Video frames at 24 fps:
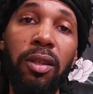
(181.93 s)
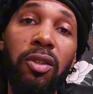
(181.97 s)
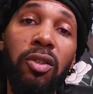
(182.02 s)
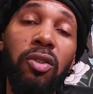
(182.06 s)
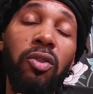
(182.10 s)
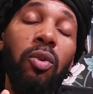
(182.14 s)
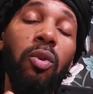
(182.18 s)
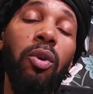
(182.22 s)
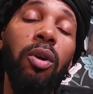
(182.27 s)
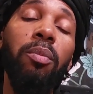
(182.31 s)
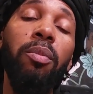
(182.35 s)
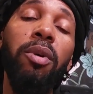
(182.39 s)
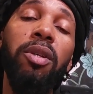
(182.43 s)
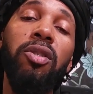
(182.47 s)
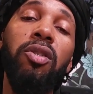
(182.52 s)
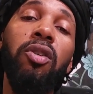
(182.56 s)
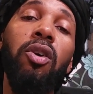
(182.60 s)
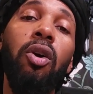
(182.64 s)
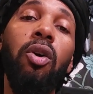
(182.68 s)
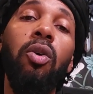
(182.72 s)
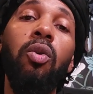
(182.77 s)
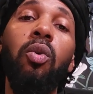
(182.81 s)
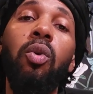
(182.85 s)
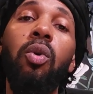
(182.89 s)
The story must
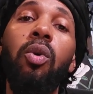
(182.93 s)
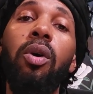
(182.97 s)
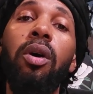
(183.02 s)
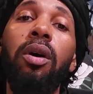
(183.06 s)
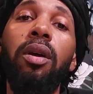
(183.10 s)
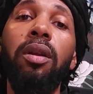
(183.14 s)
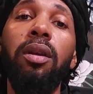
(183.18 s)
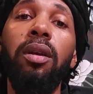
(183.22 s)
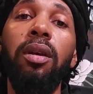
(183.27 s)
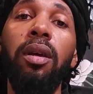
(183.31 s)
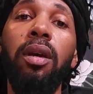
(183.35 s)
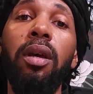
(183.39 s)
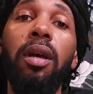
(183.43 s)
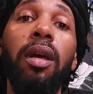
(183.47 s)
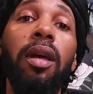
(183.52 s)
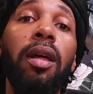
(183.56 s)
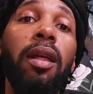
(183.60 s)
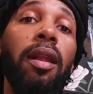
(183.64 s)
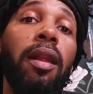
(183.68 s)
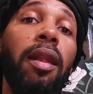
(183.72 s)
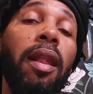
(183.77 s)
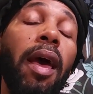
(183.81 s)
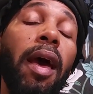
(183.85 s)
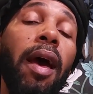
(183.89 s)
go on.
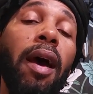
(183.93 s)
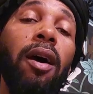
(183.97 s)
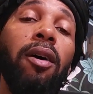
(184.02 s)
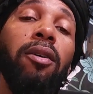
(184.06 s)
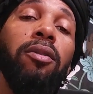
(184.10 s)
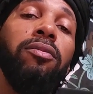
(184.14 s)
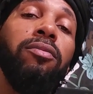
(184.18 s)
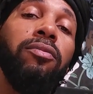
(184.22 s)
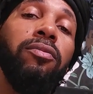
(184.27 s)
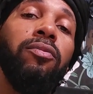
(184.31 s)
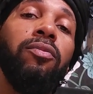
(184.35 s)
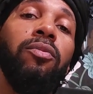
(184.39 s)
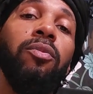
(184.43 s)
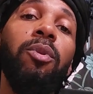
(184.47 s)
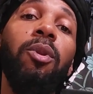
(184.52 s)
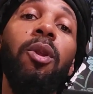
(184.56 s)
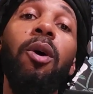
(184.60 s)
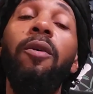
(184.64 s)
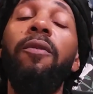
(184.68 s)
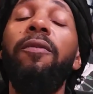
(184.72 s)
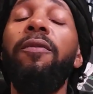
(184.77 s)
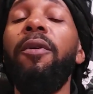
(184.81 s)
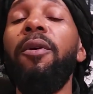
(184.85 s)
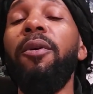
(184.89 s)
Now,
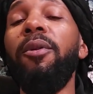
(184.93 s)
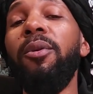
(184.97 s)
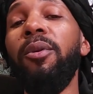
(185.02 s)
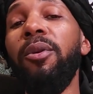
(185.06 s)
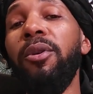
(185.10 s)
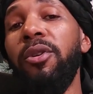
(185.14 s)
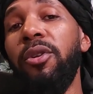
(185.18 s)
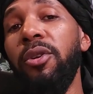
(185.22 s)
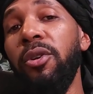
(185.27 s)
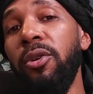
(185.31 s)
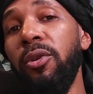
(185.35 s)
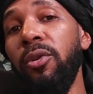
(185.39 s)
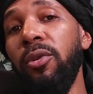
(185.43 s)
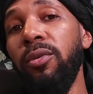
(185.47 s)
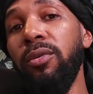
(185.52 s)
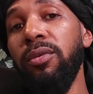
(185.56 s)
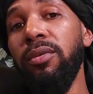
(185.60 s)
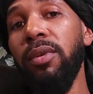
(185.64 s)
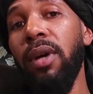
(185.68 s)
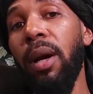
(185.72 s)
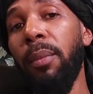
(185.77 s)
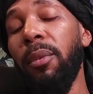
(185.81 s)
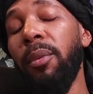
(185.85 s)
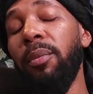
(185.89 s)
no further
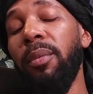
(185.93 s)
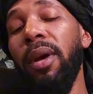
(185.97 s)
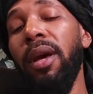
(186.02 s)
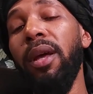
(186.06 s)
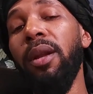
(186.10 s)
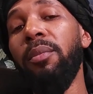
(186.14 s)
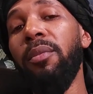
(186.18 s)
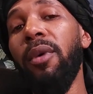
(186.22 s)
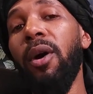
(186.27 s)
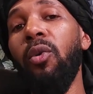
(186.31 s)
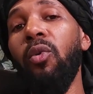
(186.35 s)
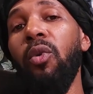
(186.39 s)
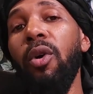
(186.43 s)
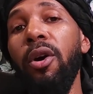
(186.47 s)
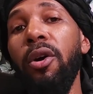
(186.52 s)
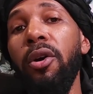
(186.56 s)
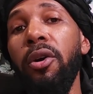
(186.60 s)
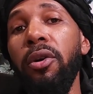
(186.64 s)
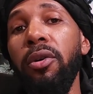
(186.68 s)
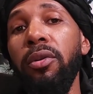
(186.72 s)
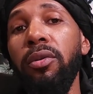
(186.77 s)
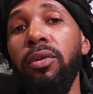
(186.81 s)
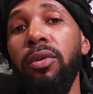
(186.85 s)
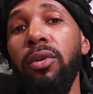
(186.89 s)
ado, I'm a man of my
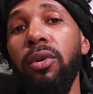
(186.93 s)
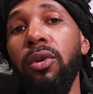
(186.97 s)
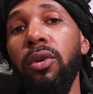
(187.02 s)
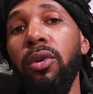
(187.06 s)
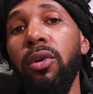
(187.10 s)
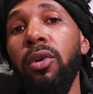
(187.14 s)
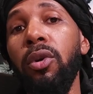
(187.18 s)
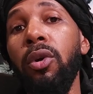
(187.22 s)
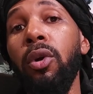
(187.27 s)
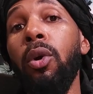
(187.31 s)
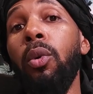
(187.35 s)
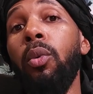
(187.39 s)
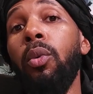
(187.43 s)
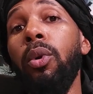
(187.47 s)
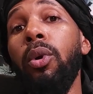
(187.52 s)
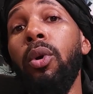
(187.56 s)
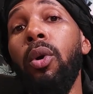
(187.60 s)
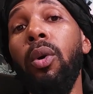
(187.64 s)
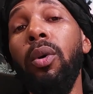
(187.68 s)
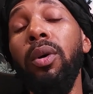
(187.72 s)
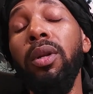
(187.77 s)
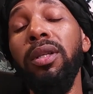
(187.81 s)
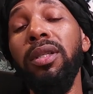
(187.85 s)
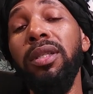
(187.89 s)
word. We're
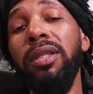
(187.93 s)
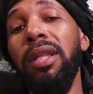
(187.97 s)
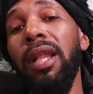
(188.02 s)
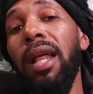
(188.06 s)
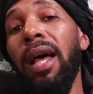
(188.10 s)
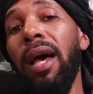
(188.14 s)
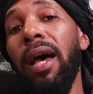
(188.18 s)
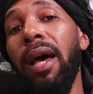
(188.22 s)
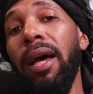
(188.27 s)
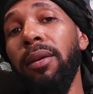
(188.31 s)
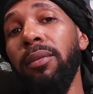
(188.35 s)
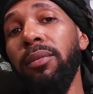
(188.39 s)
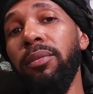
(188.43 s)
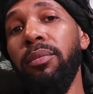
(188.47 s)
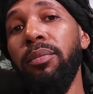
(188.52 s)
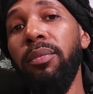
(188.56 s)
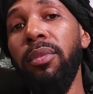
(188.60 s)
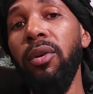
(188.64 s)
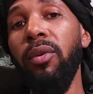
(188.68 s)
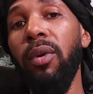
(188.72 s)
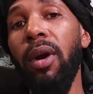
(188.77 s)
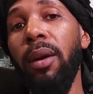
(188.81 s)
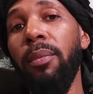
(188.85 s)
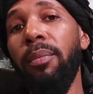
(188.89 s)
going to slide.
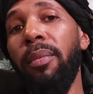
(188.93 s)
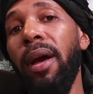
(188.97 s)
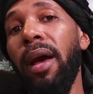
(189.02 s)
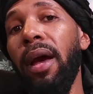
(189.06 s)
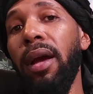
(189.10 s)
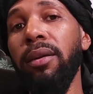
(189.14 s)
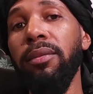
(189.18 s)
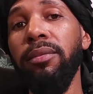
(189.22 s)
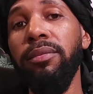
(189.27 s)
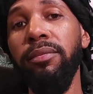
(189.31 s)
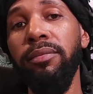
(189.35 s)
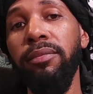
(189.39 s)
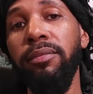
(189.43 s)
Be right back.